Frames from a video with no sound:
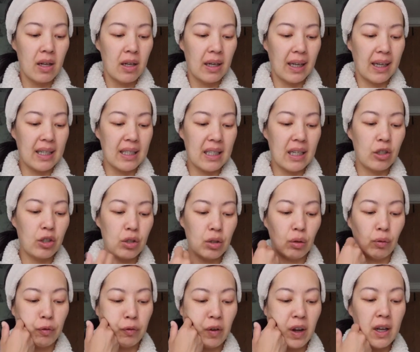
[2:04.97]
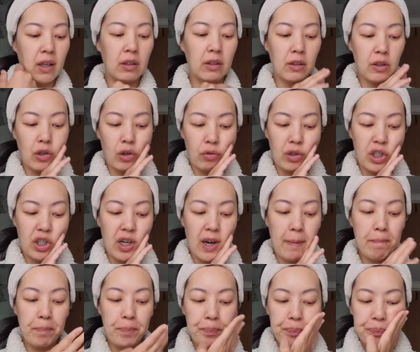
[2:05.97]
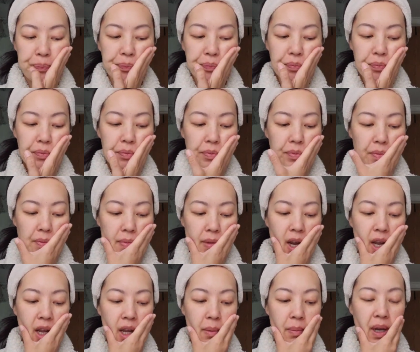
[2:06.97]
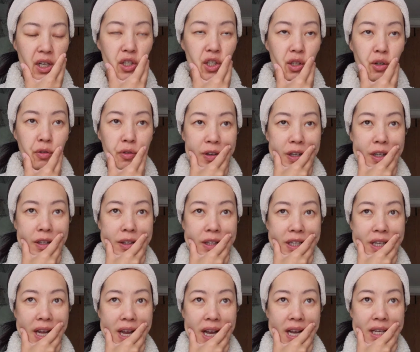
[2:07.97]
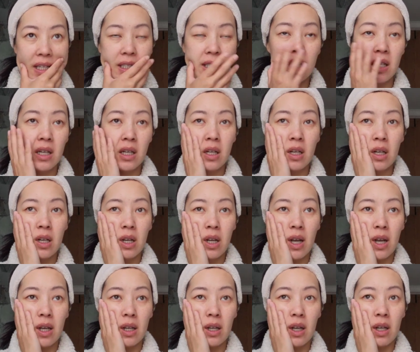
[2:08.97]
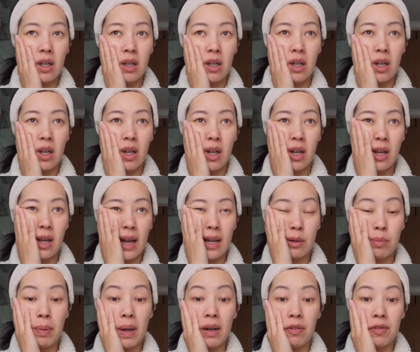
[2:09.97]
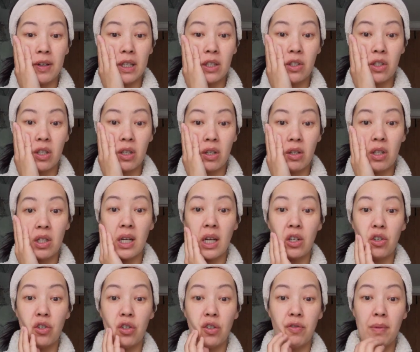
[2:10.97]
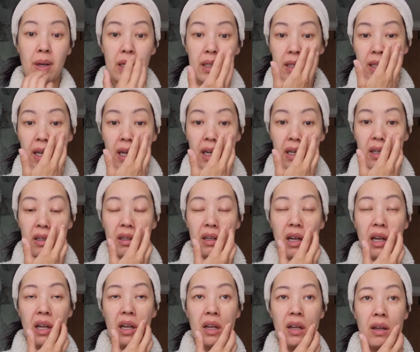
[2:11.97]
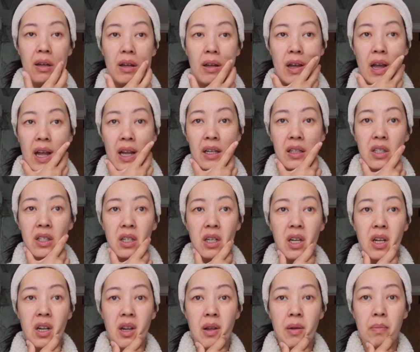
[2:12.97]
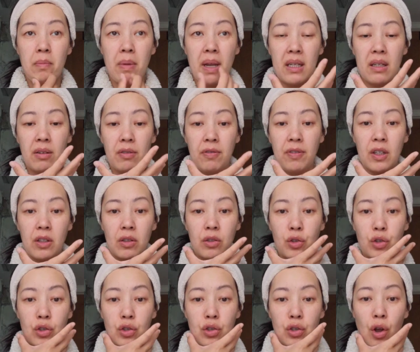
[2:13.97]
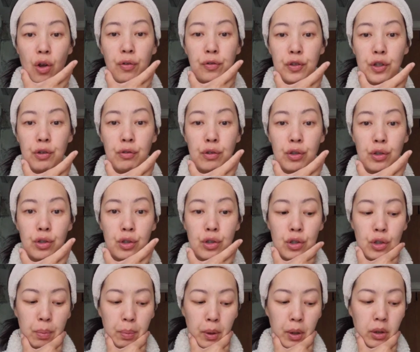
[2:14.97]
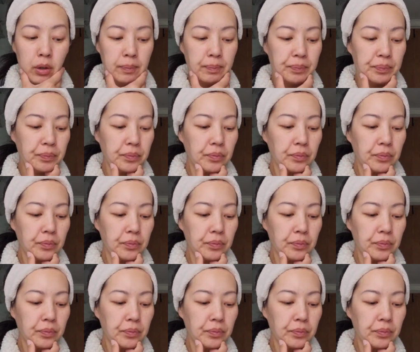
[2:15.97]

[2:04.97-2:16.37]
Like I say, it does feel nourishing. I do feel that it has had benefits to the texture of my skin and made it feel softer and supple.